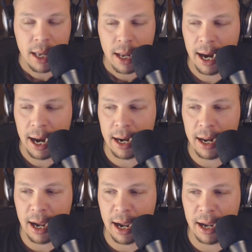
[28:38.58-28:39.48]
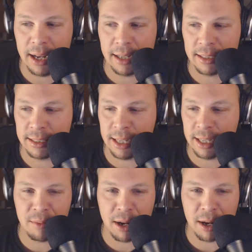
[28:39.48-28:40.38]
And he has yet to
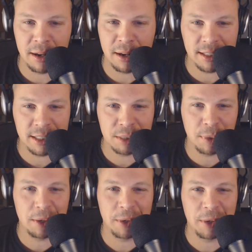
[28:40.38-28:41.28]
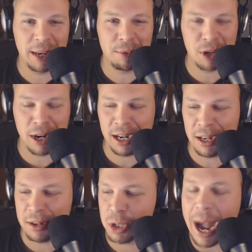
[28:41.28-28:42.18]
come on since, but we keep trying.
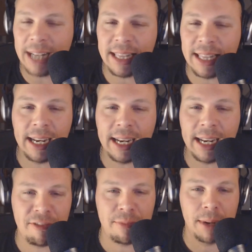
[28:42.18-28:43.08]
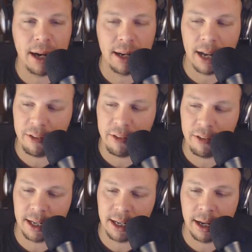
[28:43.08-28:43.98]
So I think it's half my idea, half his
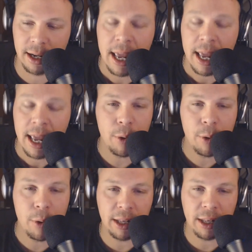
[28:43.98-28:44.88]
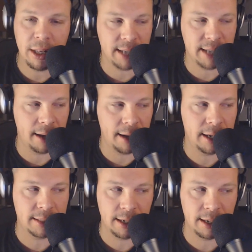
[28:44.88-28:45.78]
idea. He will claim it's entirely
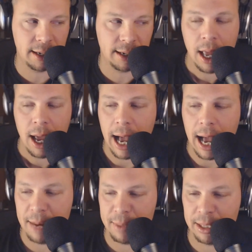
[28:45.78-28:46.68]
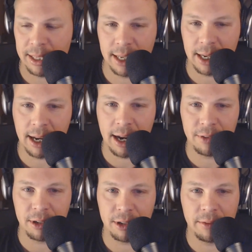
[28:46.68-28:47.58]
his idea. I am at least taking half
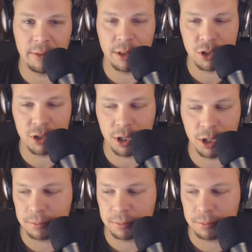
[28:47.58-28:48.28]
the credit for the show.